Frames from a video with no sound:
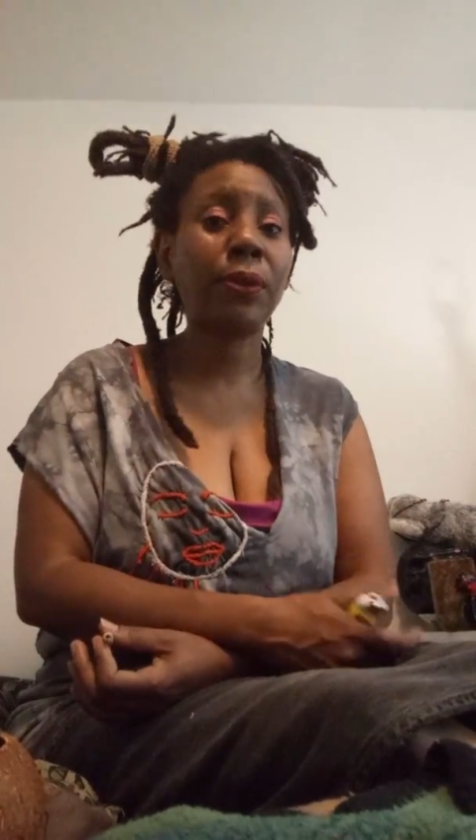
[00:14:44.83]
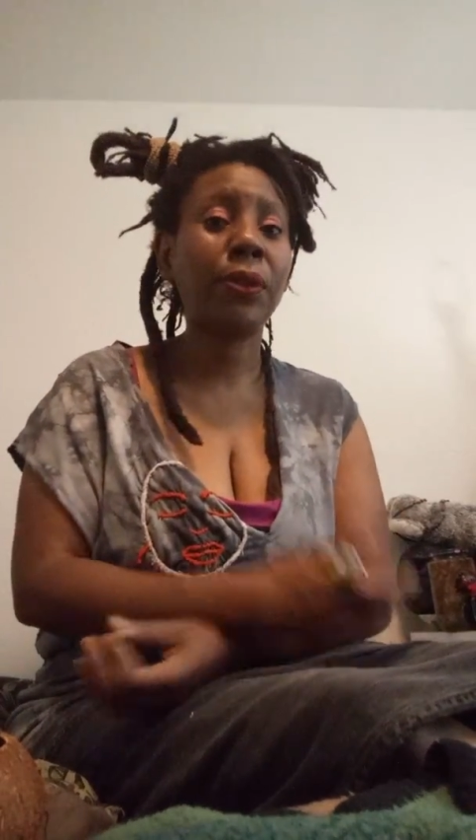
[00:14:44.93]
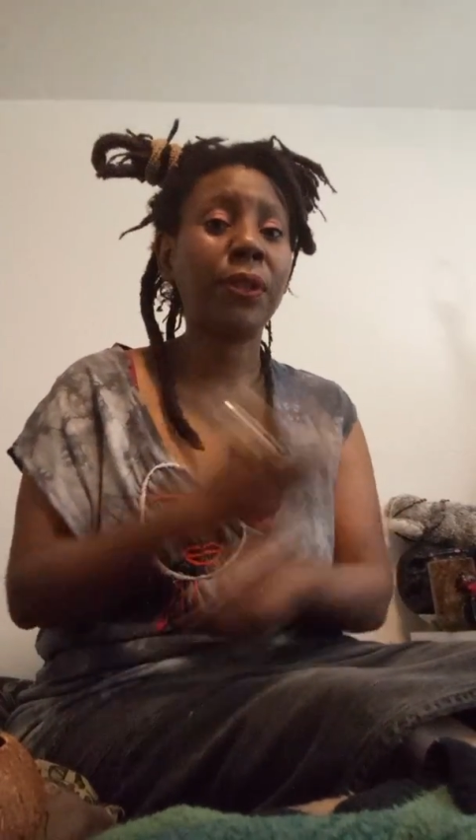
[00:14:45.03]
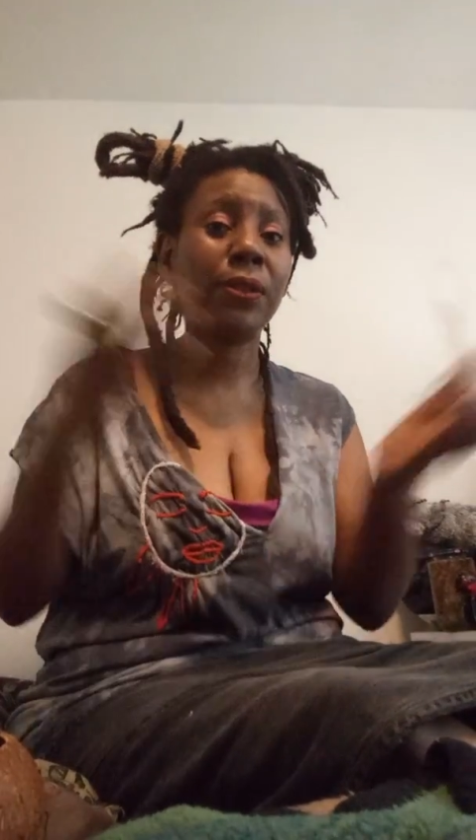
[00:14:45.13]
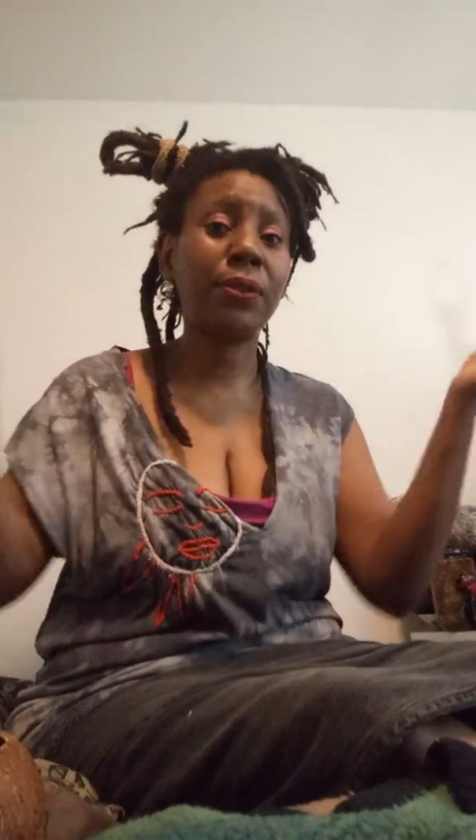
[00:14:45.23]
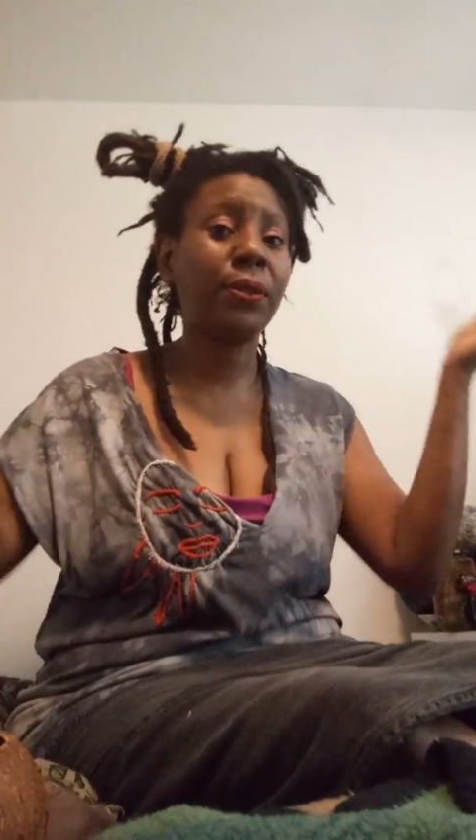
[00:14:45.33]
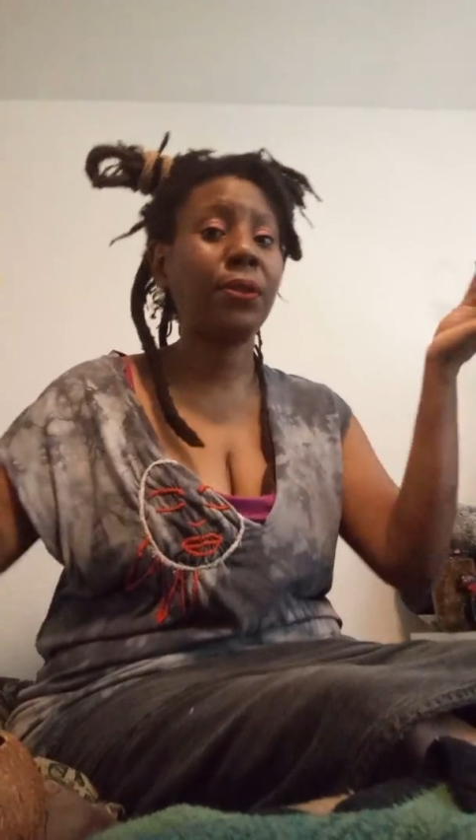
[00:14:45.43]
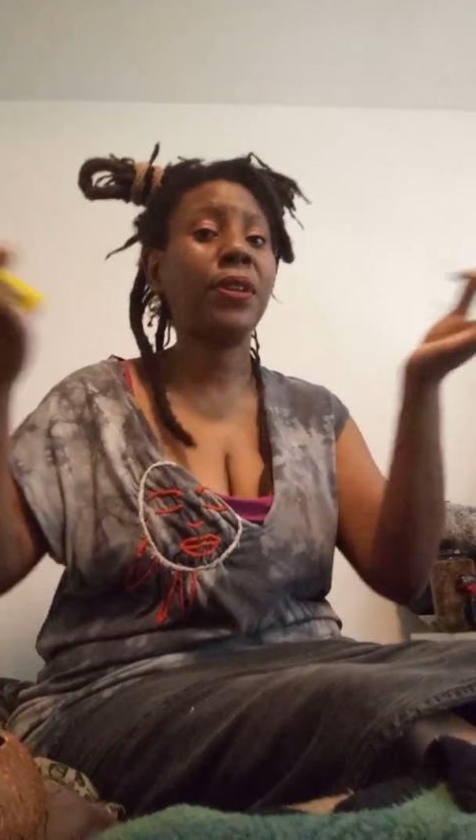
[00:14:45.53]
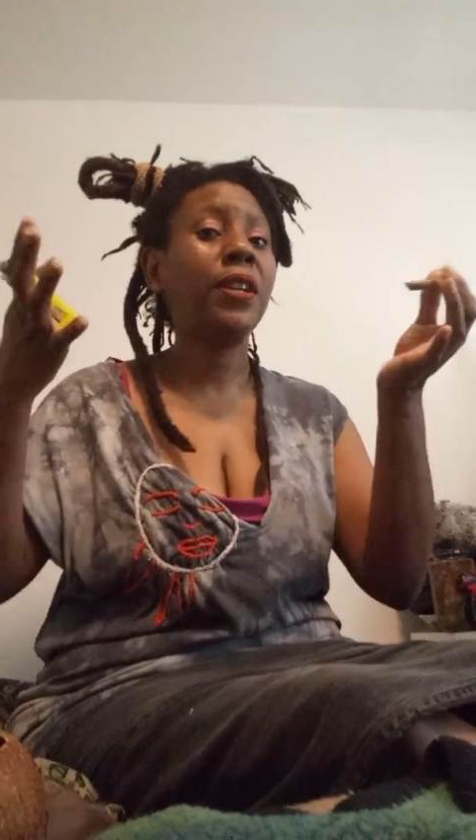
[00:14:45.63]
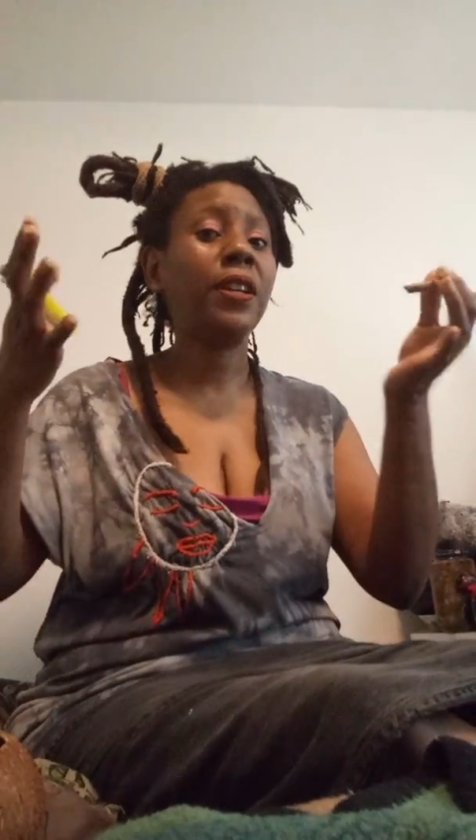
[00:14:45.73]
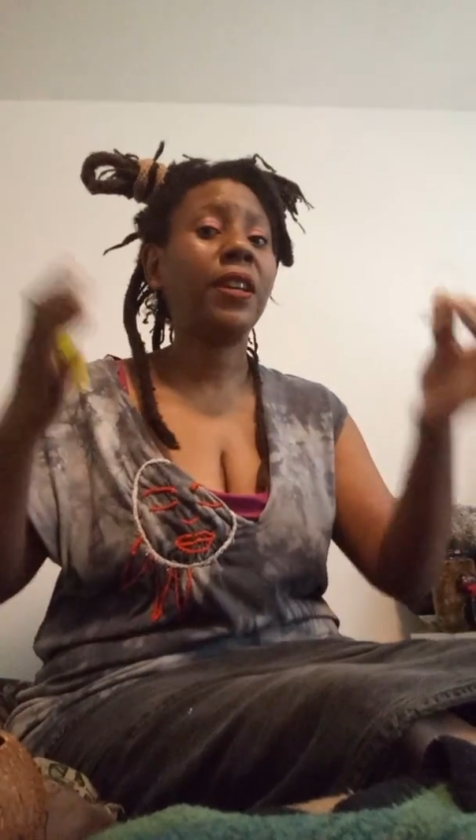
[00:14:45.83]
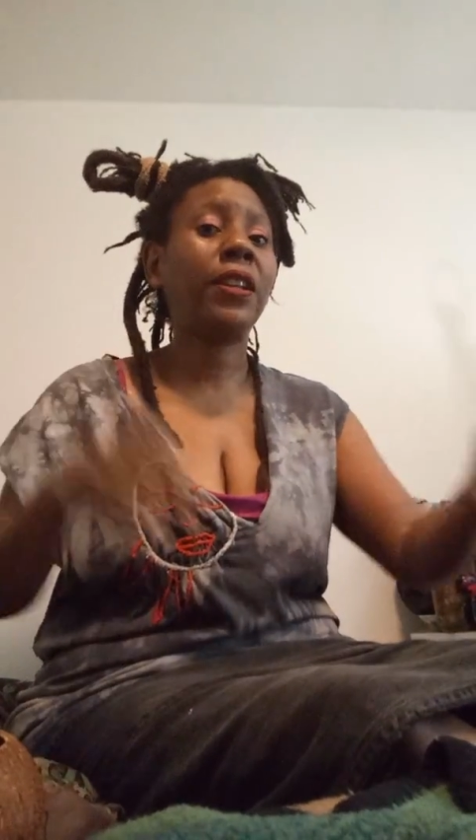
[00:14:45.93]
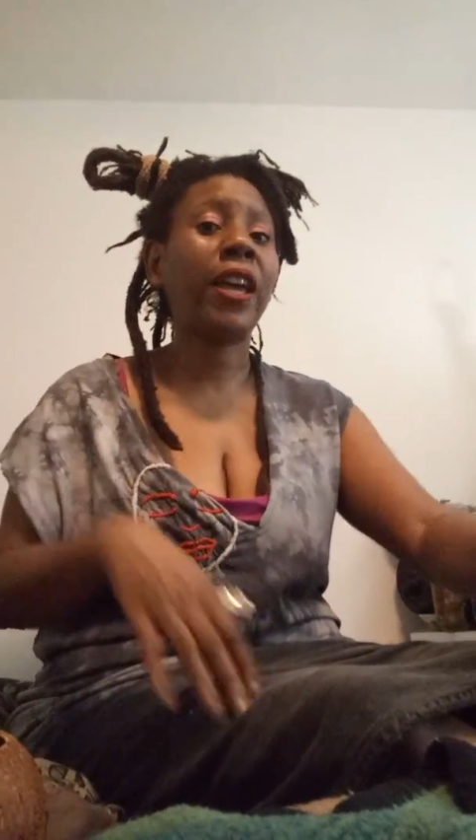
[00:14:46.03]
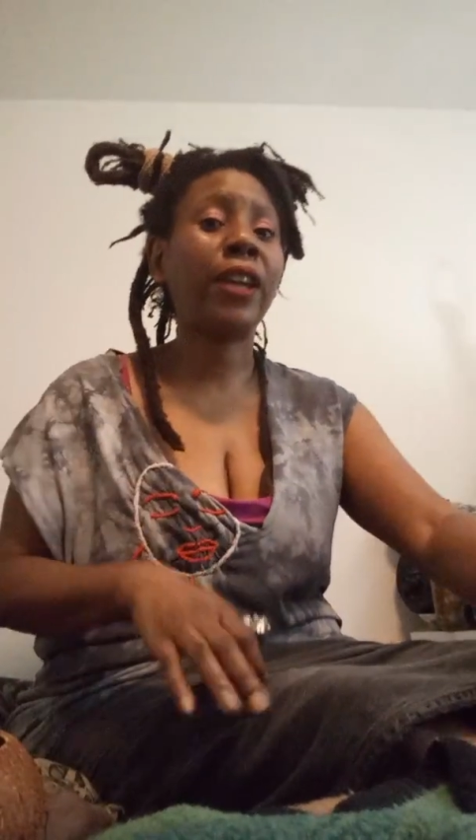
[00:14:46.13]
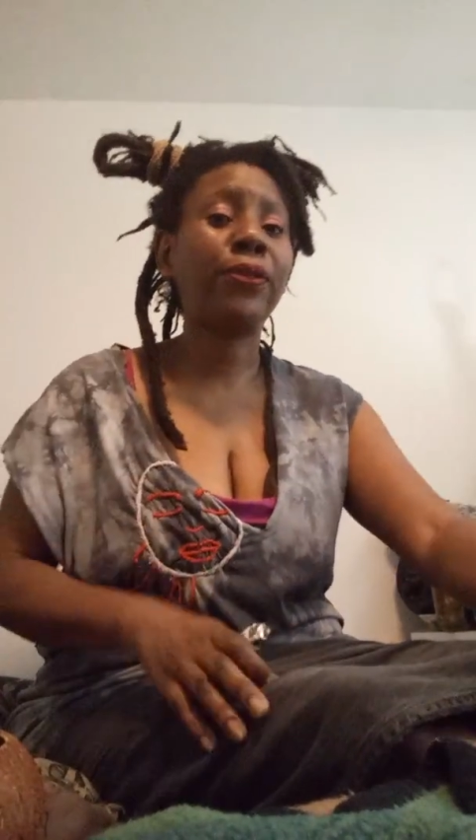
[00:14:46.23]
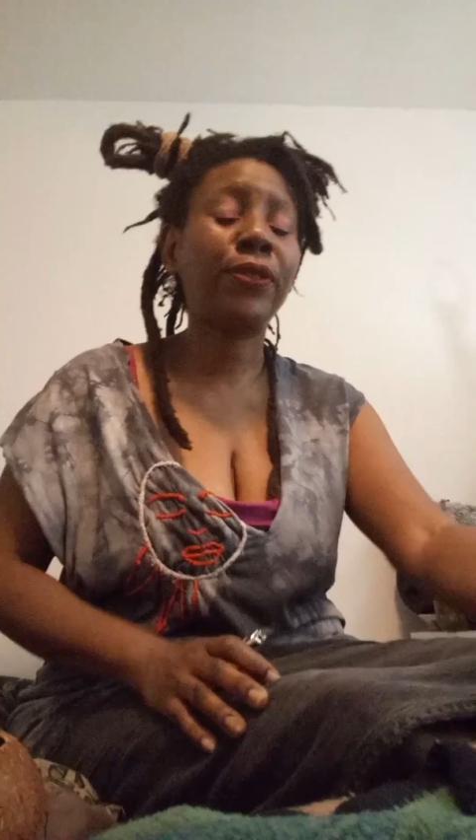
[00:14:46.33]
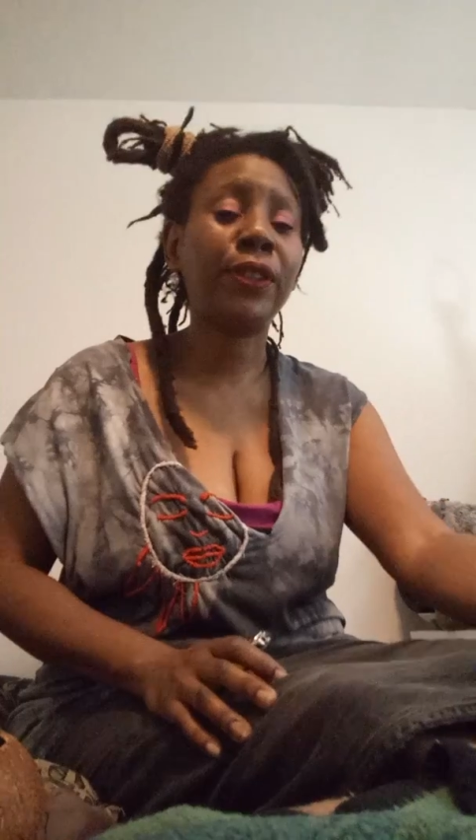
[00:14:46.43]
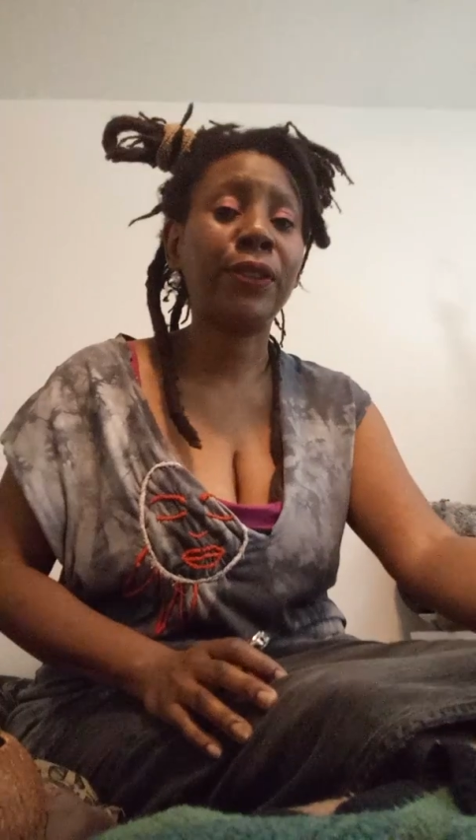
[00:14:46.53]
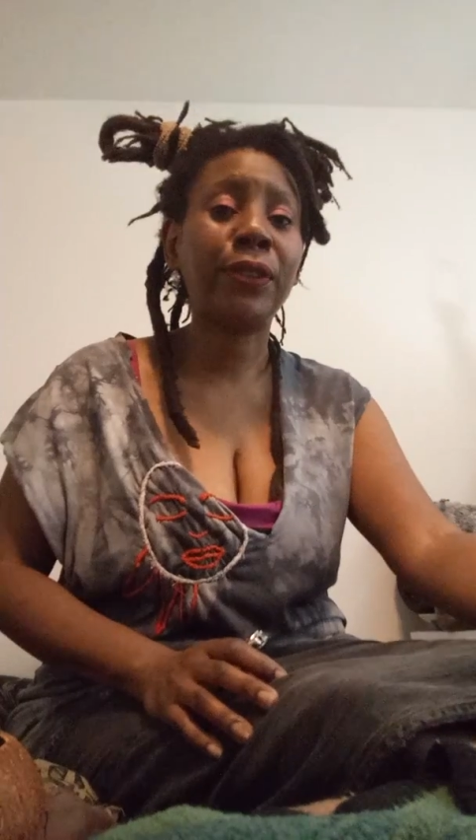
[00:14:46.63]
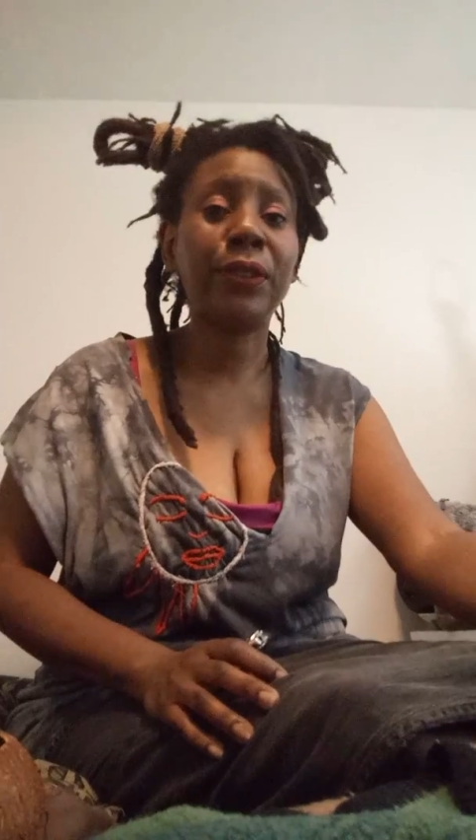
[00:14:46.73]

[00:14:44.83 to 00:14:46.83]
into landfill